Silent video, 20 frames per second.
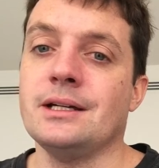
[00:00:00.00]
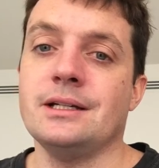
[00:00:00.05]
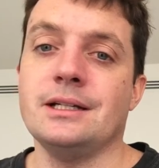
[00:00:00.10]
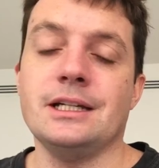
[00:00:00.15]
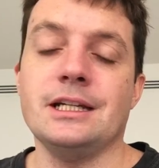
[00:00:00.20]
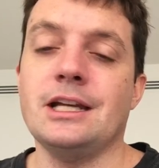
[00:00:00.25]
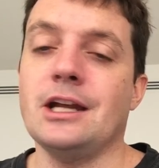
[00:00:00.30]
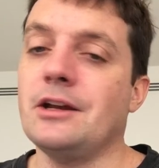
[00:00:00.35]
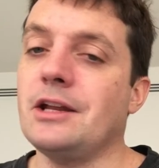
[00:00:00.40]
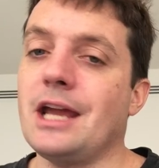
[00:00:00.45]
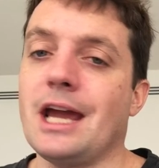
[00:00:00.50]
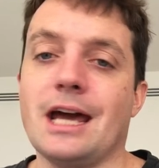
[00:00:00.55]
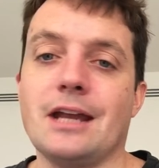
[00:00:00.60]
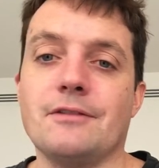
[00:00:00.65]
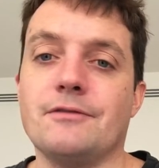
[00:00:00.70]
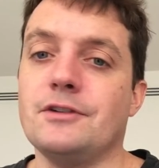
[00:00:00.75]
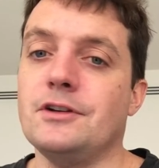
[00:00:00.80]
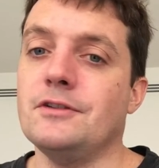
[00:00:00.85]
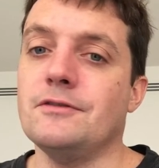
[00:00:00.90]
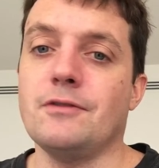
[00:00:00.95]
He'd only had
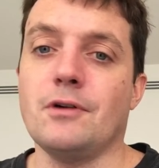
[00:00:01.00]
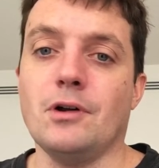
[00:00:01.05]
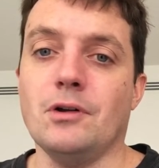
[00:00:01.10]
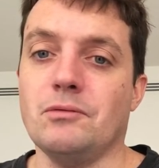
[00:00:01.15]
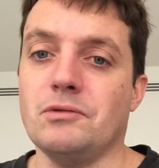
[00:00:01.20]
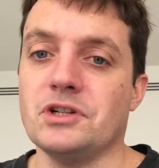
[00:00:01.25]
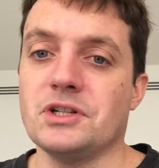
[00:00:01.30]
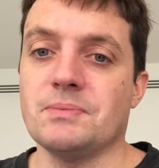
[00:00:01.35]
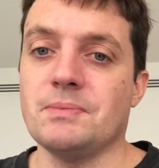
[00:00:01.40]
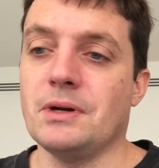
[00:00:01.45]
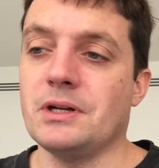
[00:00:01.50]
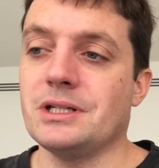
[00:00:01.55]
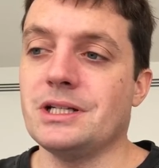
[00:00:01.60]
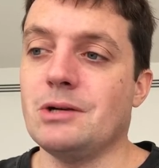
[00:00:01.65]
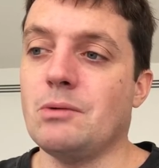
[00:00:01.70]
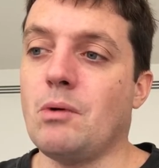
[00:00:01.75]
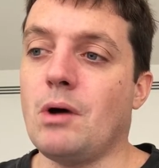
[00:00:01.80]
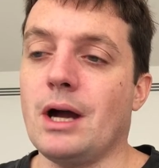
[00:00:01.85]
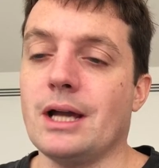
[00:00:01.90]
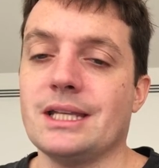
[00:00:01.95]
a few followers, mostly
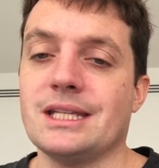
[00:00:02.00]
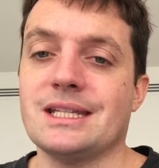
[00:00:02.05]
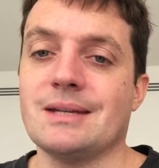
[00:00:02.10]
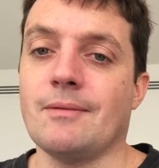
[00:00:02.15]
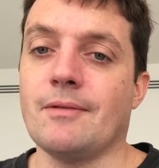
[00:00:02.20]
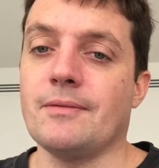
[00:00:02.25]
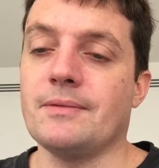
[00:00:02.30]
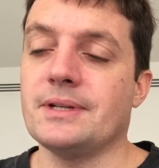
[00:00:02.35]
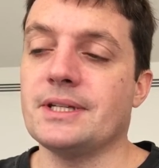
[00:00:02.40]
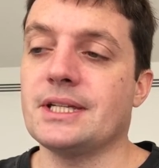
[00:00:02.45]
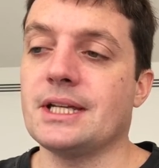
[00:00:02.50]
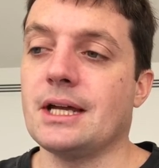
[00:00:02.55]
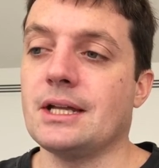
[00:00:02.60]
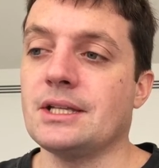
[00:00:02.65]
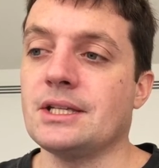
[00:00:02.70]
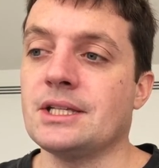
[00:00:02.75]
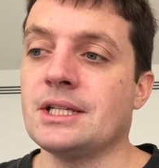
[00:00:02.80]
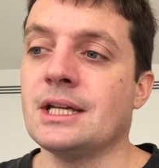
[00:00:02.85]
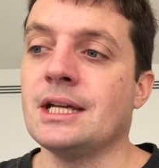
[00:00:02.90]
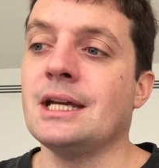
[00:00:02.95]
white, some of them his
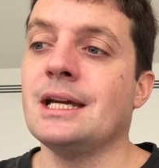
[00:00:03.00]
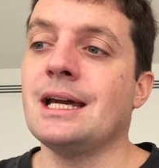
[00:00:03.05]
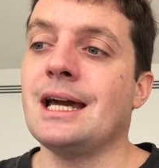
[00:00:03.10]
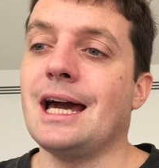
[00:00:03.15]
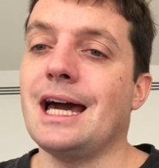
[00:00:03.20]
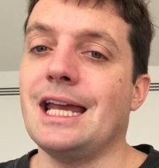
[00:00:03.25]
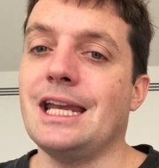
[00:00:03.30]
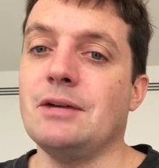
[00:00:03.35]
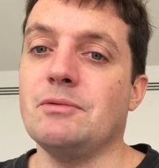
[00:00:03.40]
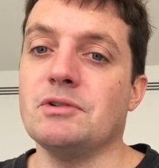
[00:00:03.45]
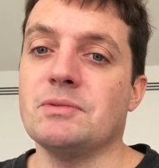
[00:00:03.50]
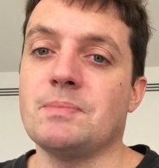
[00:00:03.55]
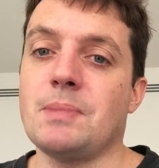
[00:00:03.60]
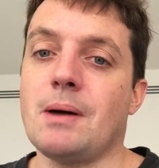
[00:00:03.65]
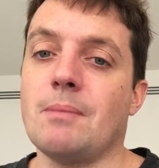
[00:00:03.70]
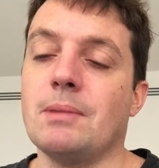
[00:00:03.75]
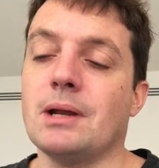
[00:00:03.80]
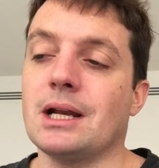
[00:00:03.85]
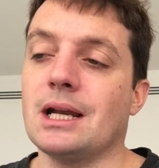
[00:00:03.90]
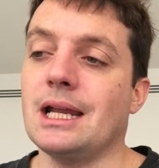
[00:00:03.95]
sons, and he was
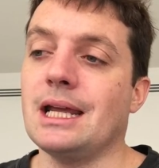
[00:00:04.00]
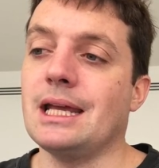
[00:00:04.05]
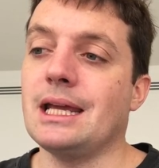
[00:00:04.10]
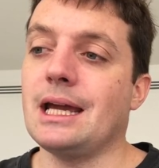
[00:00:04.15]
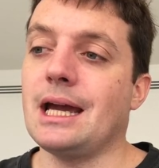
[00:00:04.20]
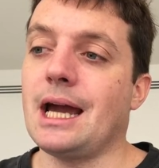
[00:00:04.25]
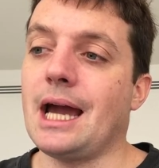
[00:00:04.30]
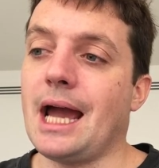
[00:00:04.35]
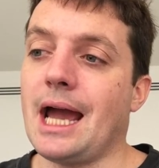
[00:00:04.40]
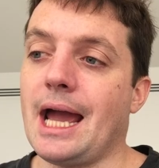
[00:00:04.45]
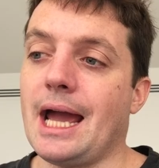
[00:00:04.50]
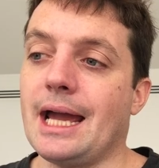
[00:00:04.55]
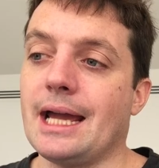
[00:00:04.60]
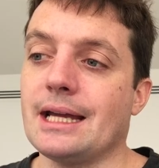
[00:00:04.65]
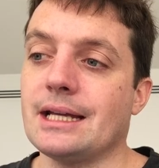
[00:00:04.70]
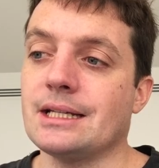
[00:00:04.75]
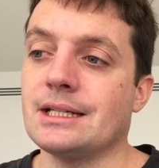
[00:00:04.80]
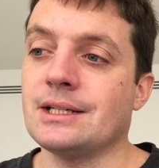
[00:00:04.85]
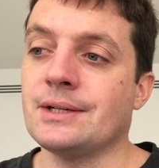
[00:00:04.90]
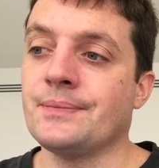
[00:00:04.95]
publicly
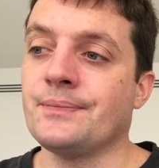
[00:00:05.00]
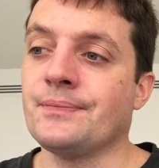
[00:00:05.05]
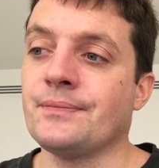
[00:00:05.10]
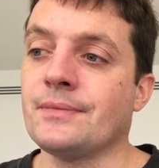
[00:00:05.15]
hanged.